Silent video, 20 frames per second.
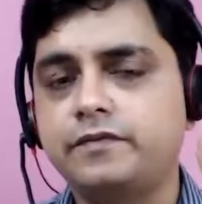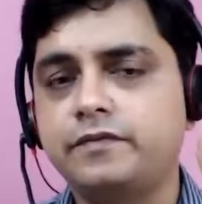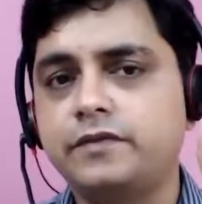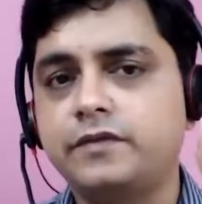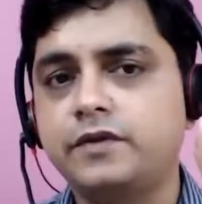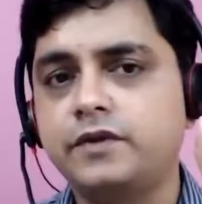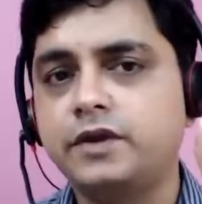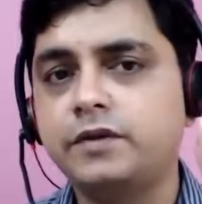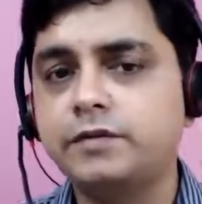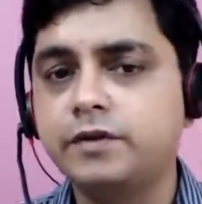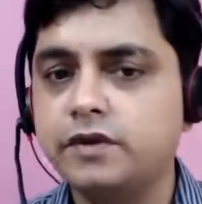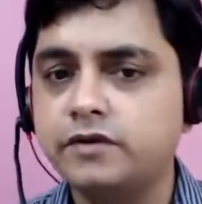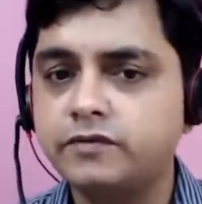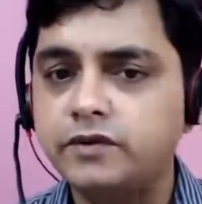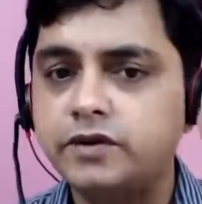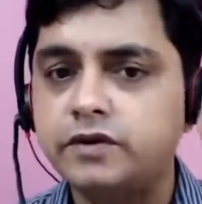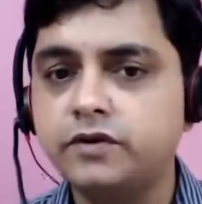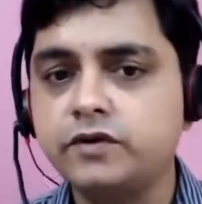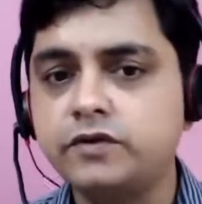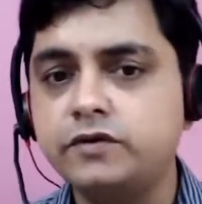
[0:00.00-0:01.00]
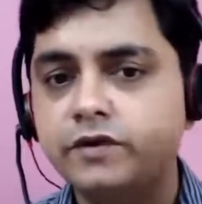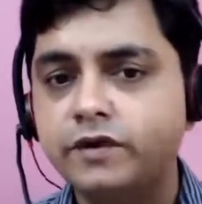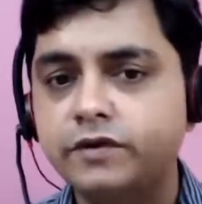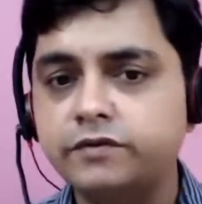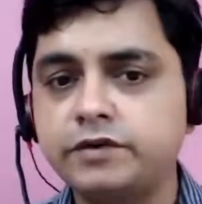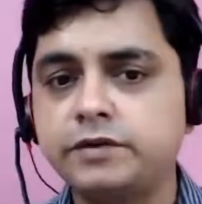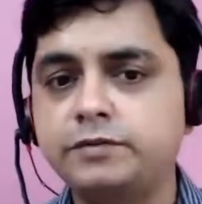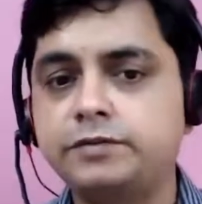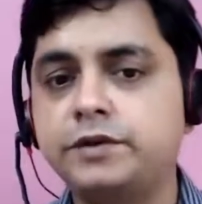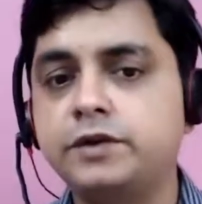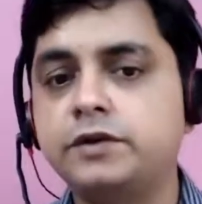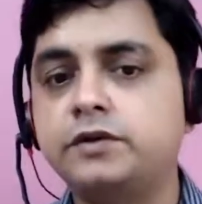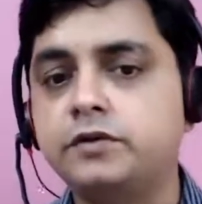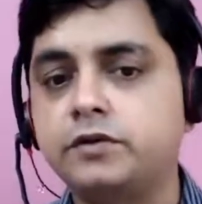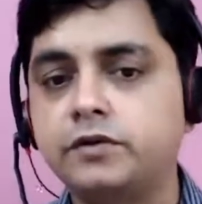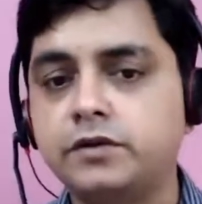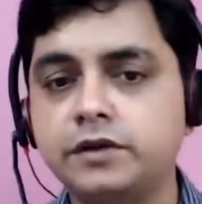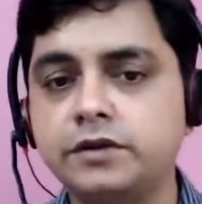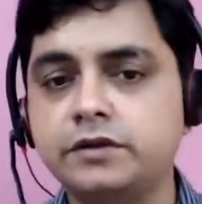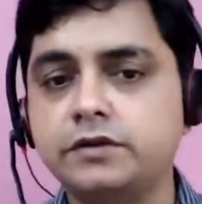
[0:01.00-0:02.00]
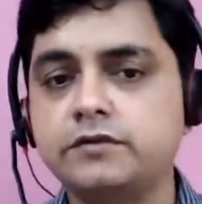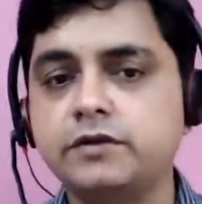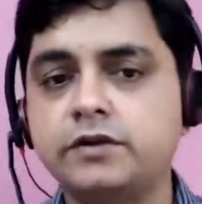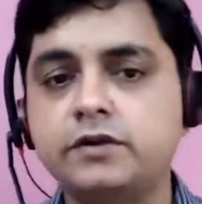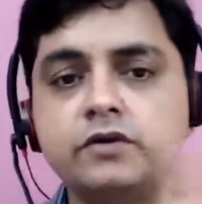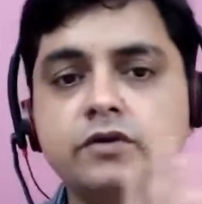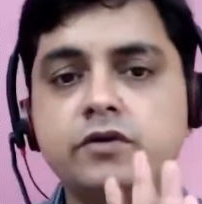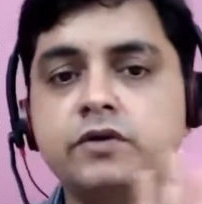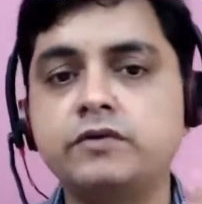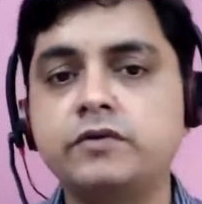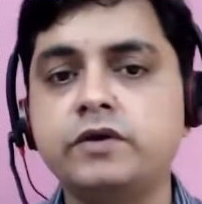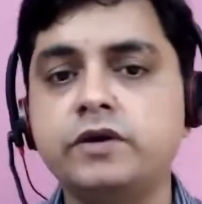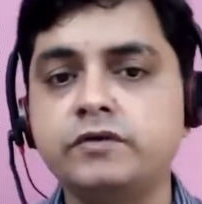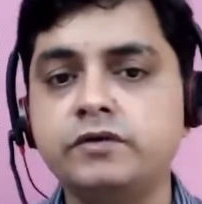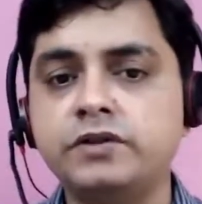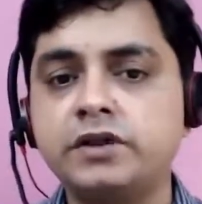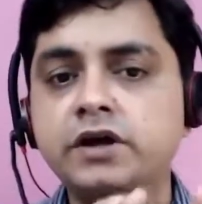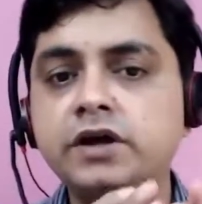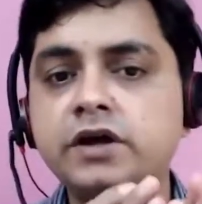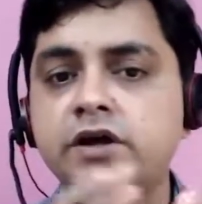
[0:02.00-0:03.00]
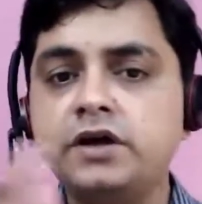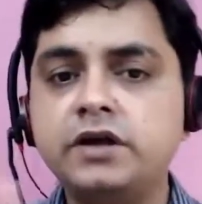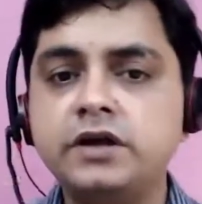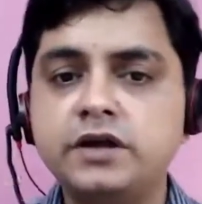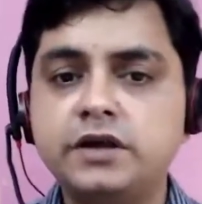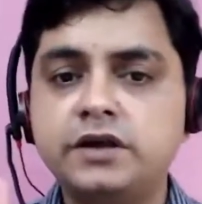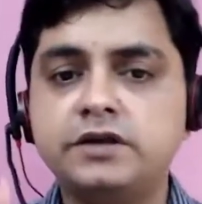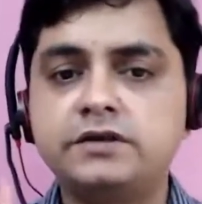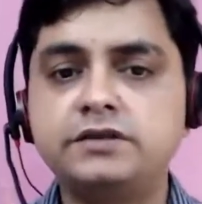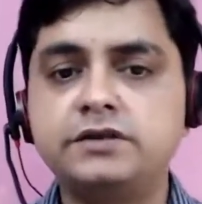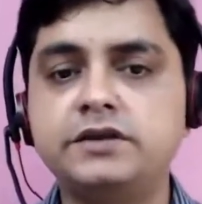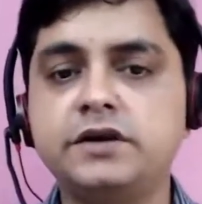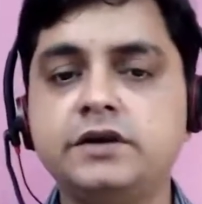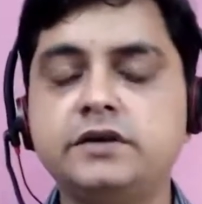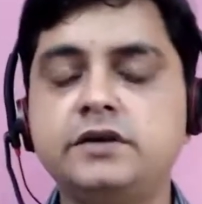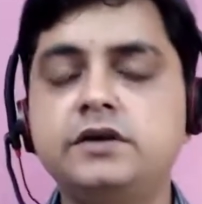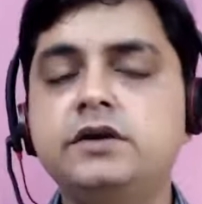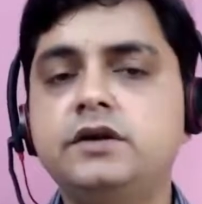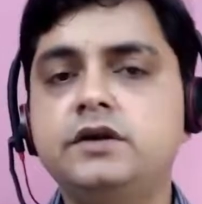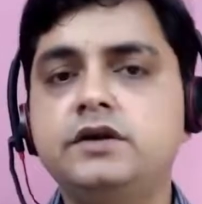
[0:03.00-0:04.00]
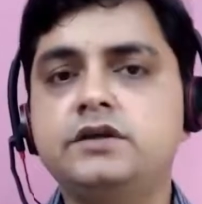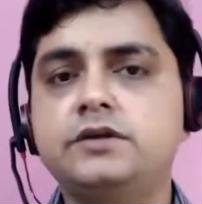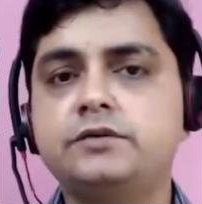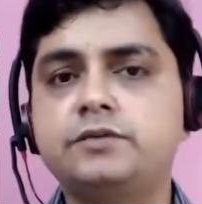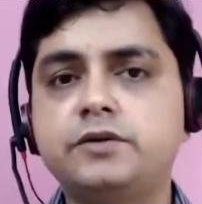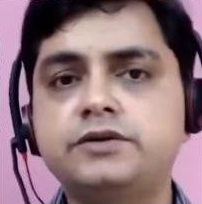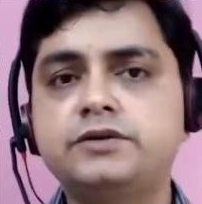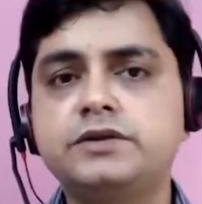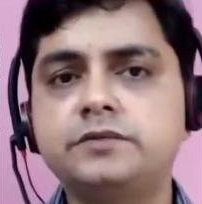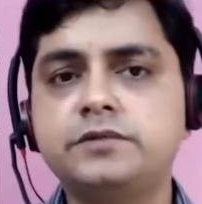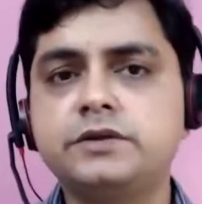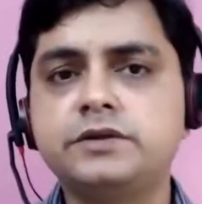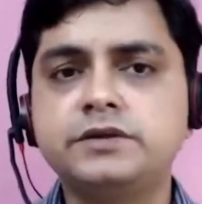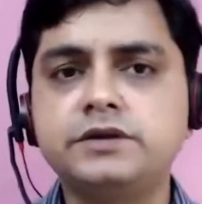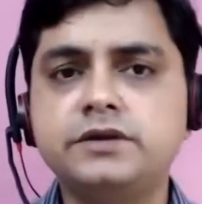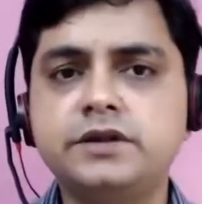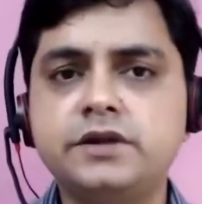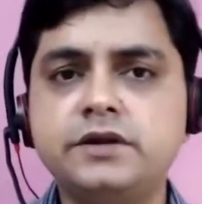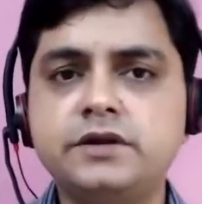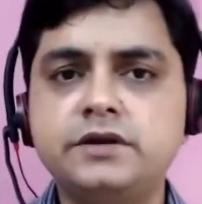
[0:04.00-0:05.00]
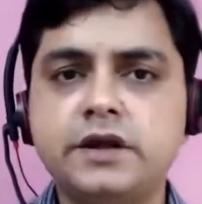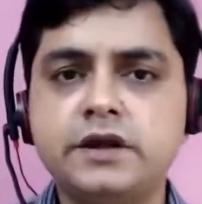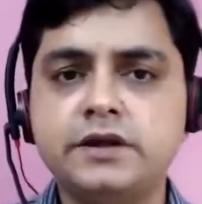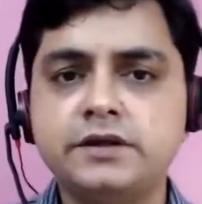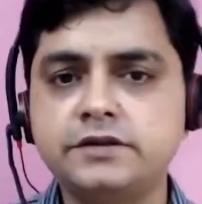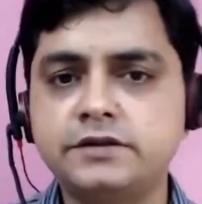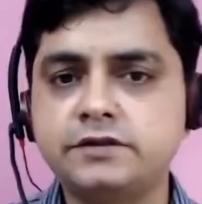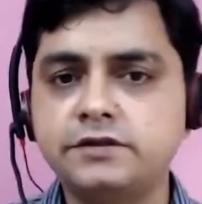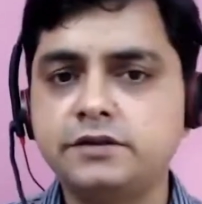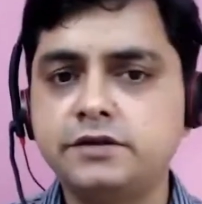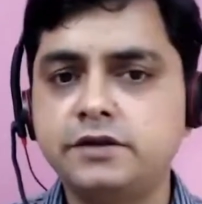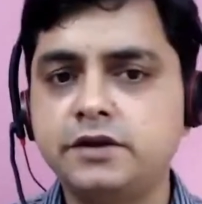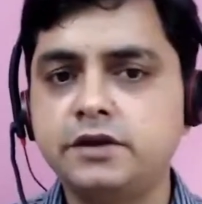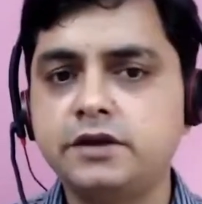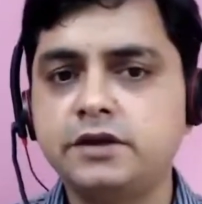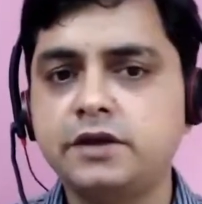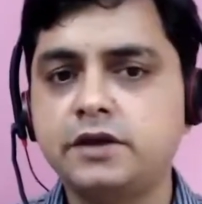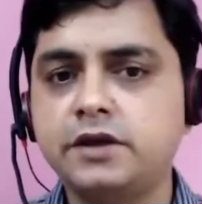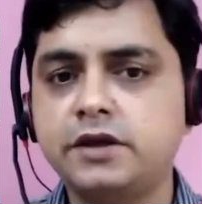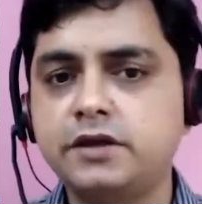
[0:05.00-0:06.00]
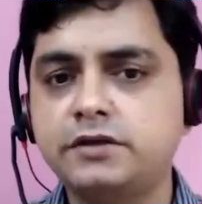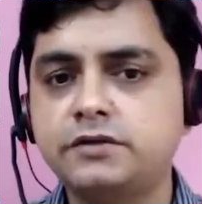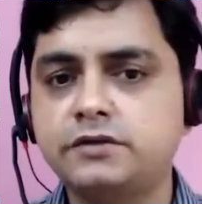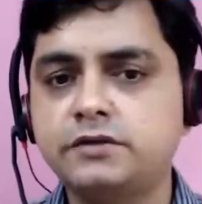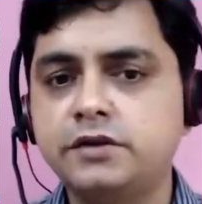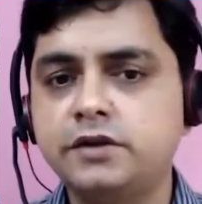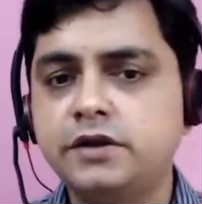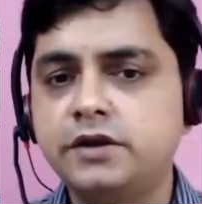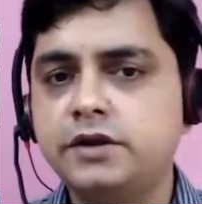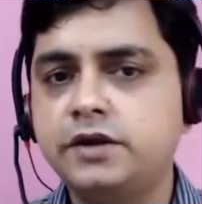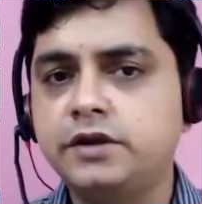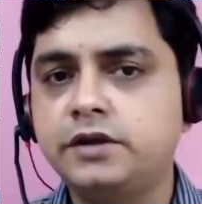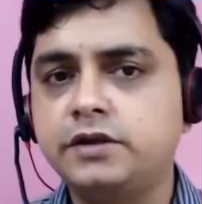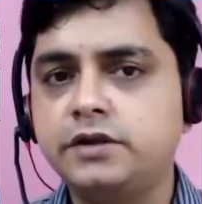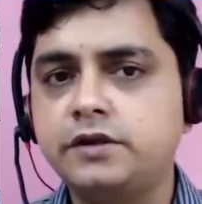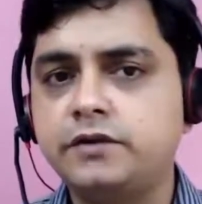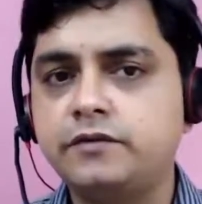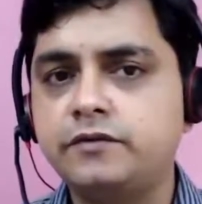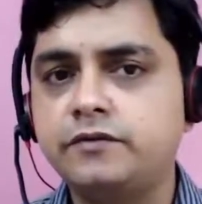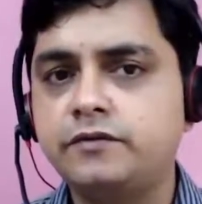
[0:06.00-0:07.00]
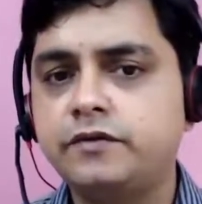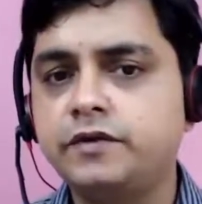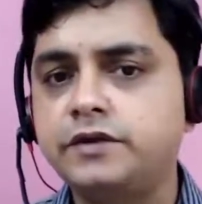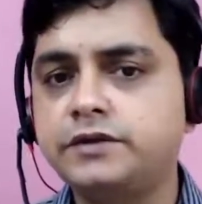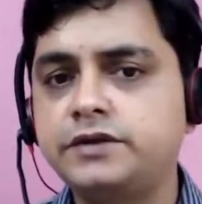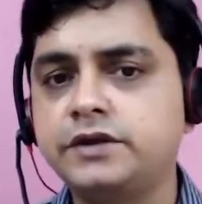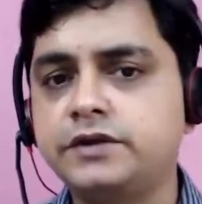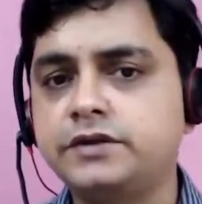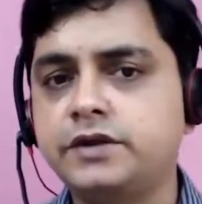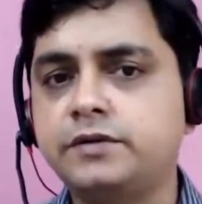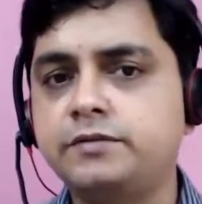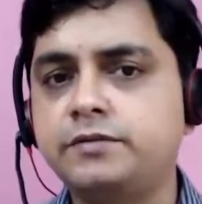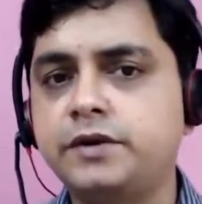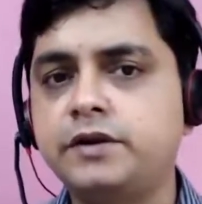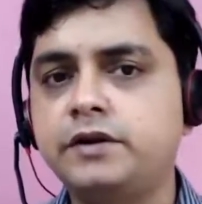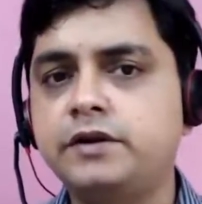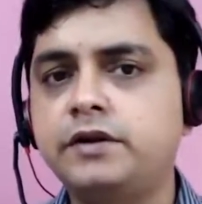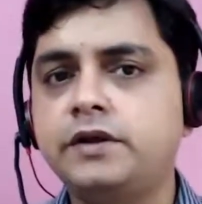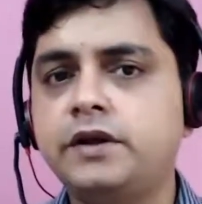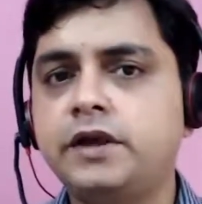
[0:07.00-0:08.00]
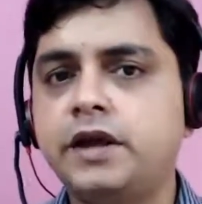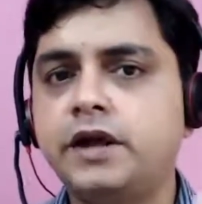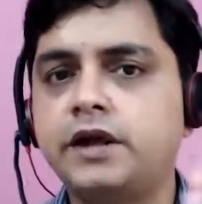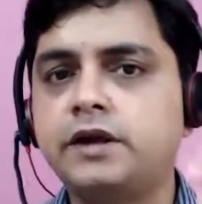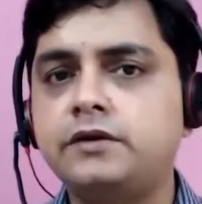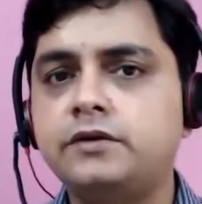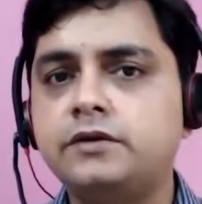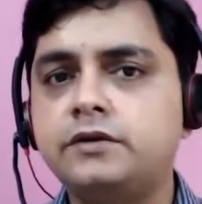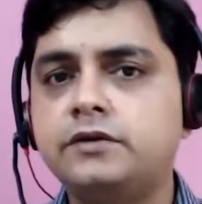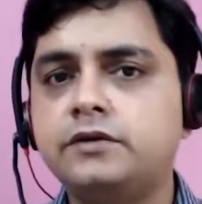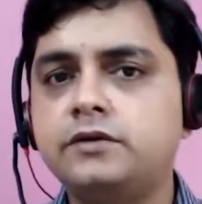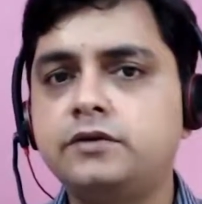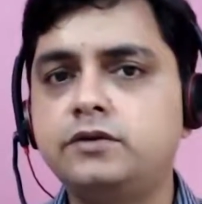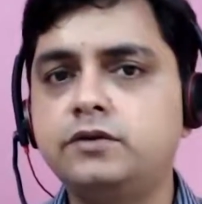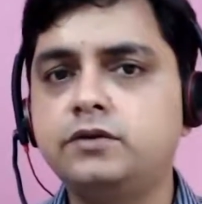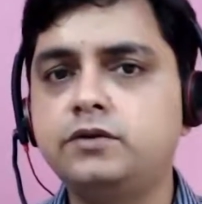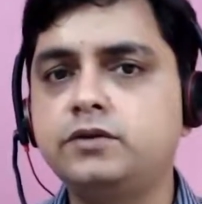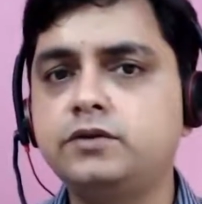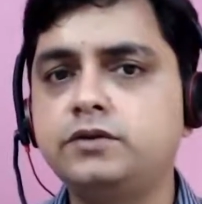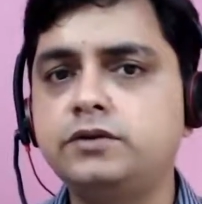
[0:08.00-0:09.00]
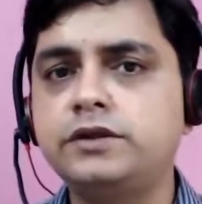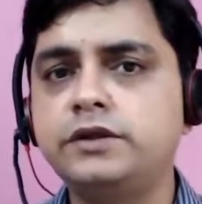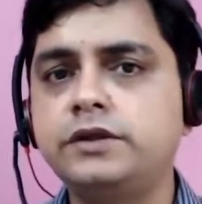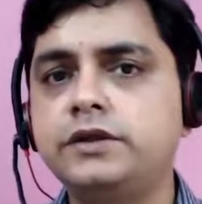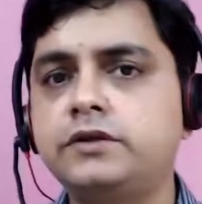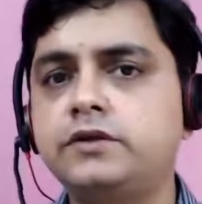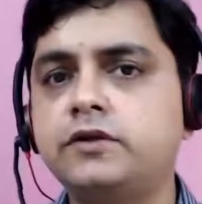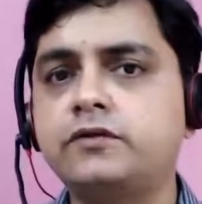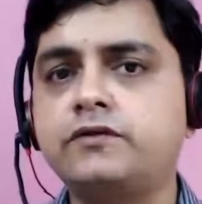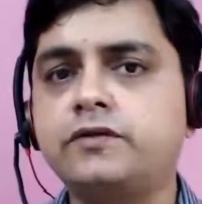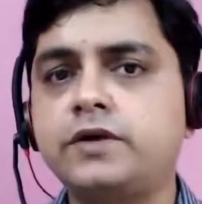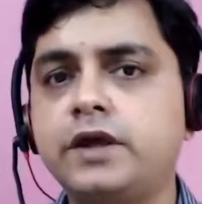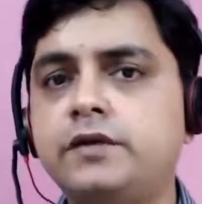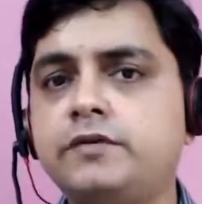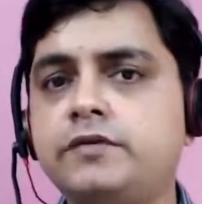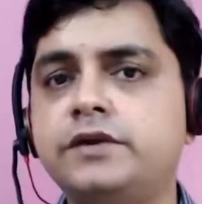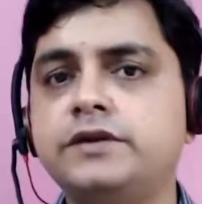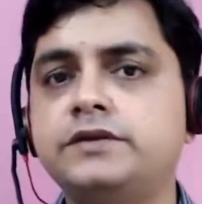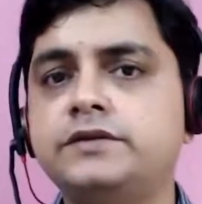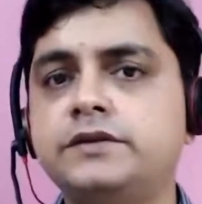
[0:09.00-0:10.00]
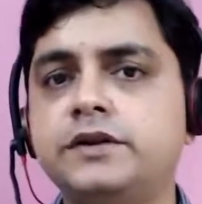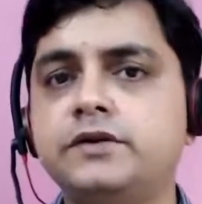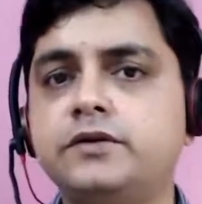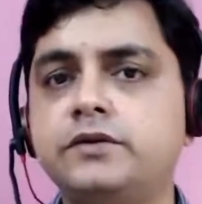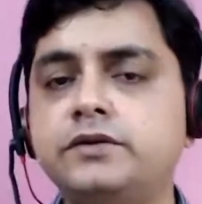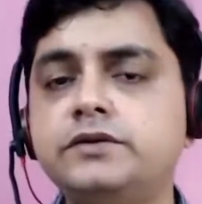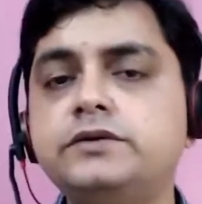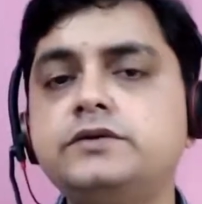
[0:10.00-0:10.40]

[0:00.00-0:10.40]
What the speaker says: Okay, because we are going to work with the peak only. We're not going to work with the incident. Suppose some incident, as in the case in the first example, had 2, 3, or 5 crescendos.